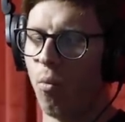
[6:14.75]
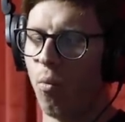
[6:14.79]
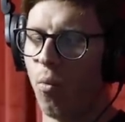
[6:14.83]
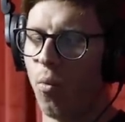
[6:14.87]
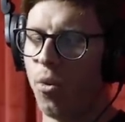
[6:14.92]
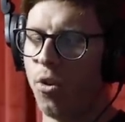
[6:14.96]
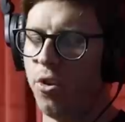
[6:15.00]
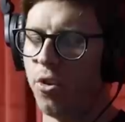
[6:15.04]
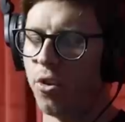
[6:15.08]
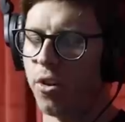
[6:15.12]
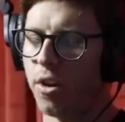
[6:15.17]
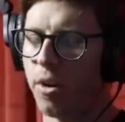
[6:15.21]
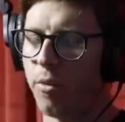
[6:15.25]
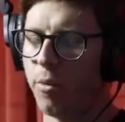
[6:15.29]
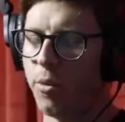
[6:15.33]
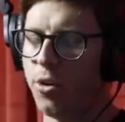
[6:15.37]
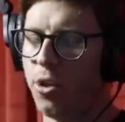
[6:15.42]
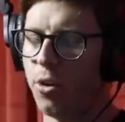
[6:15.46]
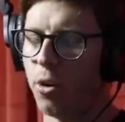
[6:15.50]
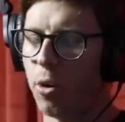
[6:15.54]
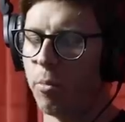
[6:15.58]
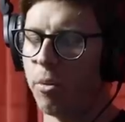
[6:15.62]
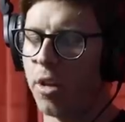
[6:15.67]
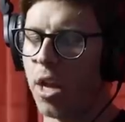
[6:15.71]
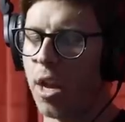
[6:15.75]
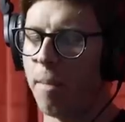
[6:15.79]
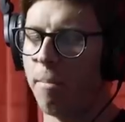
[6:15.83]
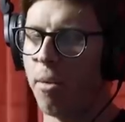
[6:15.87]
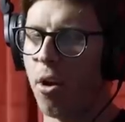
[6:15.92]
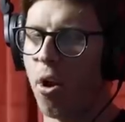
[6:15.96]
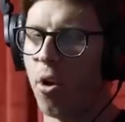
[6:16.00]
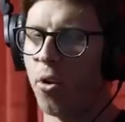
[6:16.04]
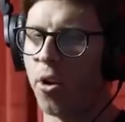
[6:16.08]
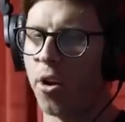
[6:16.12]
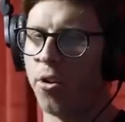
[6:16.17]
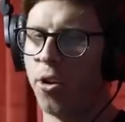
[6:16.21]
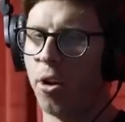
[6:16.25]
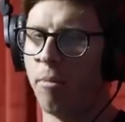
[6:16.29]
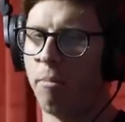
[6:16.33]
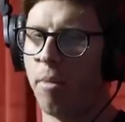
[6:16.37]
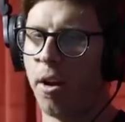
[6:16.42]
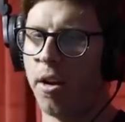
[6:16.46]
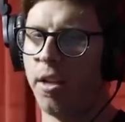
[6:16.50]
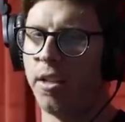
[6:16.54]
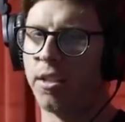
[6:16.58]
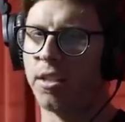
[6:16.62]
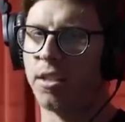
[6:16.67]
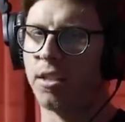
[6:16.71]
when you're, when you were playing poker and your
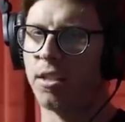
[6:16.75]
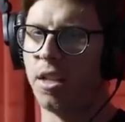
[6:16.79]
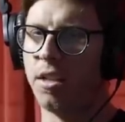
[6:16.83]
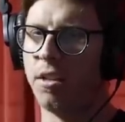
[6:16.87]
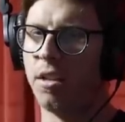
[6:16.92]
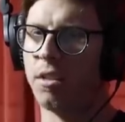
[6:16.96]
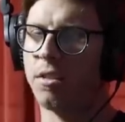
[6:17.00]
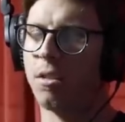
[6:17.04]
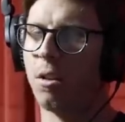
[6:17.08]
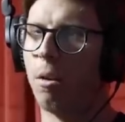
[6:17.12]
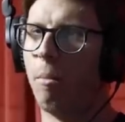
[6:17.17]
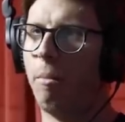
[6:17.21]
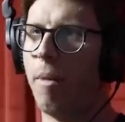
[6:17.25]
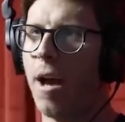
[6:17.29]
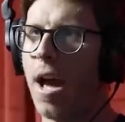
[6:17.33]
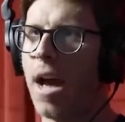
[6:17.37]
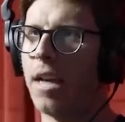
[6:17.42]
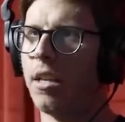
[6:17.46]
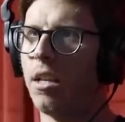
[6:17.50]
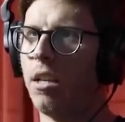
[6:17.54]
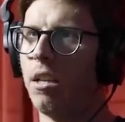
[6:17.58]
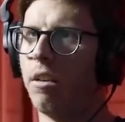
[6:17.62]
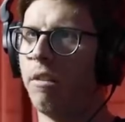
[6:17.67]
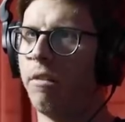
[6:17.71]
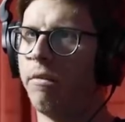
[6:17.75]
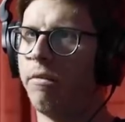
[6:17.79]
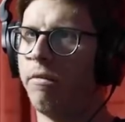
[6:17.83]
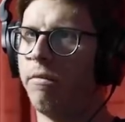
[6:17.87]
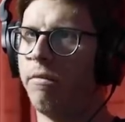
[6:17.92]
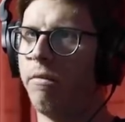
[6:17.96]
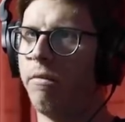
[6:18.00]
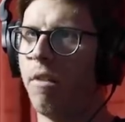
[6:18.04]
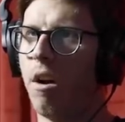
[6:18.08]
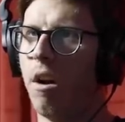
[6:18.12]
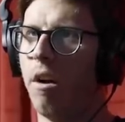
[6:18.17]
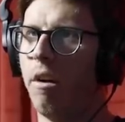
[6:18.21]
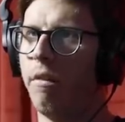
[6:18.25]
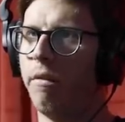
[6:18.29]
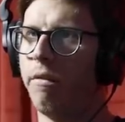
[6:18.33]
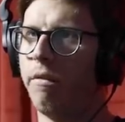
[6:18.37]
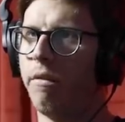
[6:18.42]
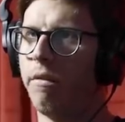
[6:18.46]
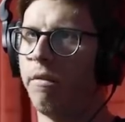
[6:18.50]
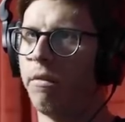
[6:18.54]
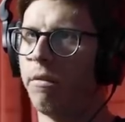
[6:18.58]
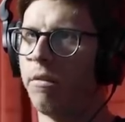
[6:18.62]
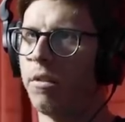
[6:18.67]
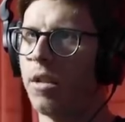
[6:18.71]
buddy slid this little baggie of, of
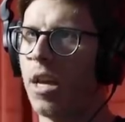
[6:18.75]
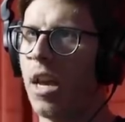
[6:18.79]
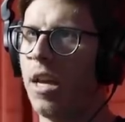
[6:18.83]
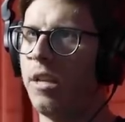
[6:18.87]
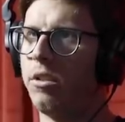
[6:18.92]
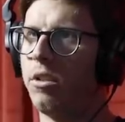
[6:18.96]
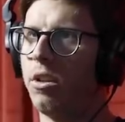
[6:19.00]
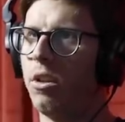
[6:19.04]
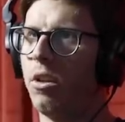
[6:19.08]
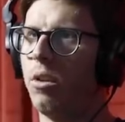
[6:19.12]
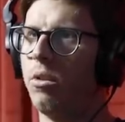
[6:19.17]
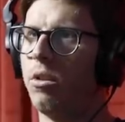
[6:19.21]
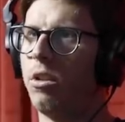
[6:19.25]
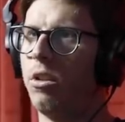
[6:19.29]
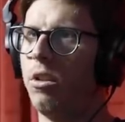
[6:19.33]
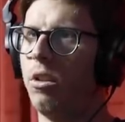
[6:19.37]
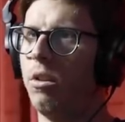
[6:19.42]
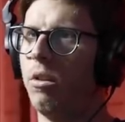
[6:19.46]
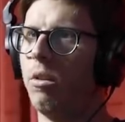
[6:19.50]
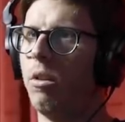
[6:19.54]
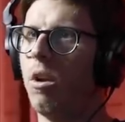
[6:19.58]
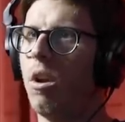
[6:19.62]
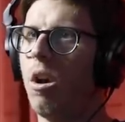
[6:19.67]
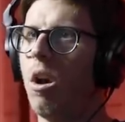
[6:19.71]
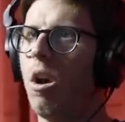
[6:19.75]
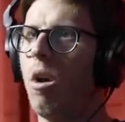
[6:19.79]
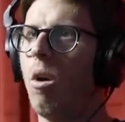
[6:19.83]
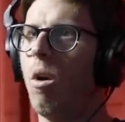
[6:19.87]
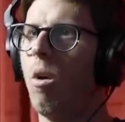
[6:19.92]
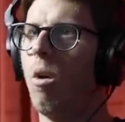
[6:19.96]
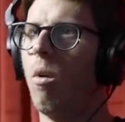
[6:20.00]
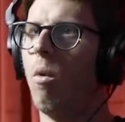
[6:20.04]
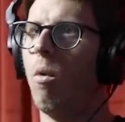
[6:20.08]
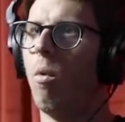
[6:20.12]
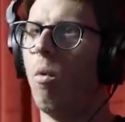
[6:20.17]
yeah. K two it, to yep. you, mm-hmm.